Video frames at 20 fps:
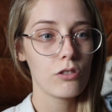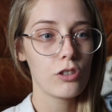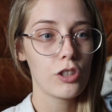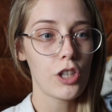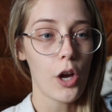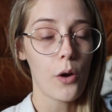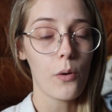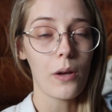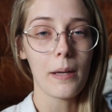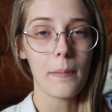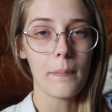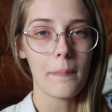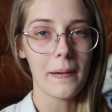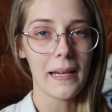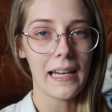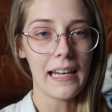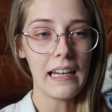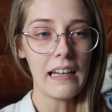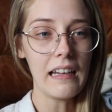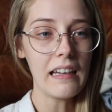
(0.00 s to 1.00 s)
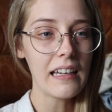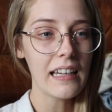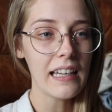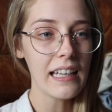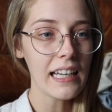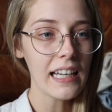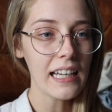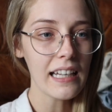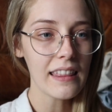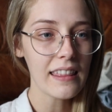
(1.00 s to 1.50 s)
showing me
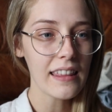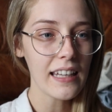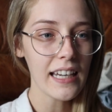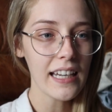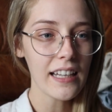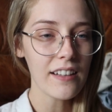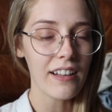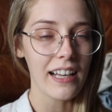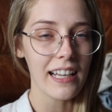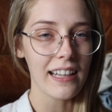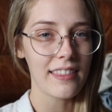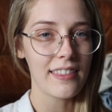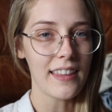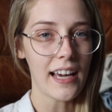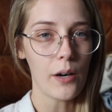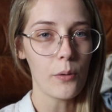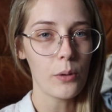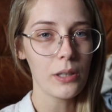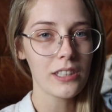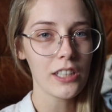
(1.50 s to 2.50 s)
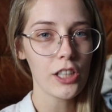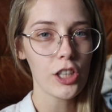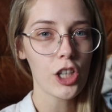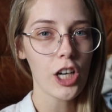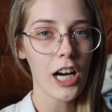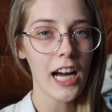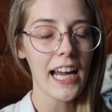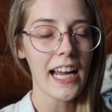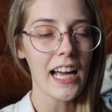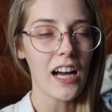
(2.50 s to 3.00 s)
anything. Like, that wasn't
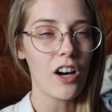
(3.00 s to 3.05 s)
great.